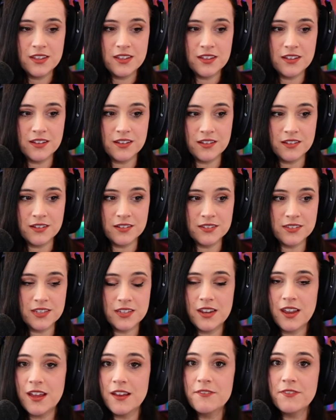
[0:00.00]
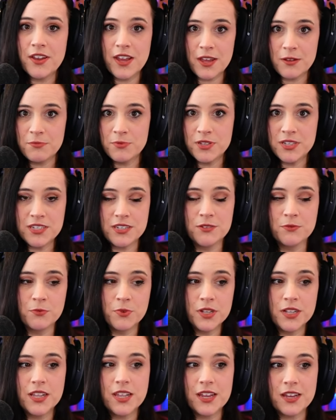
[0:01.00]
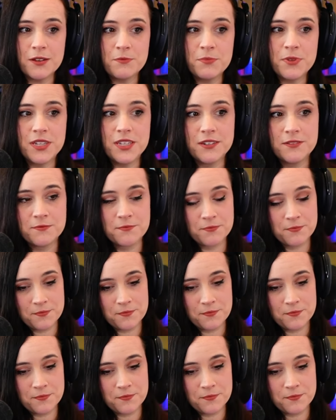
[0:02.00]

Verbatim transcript: uh, that have happened and will happen.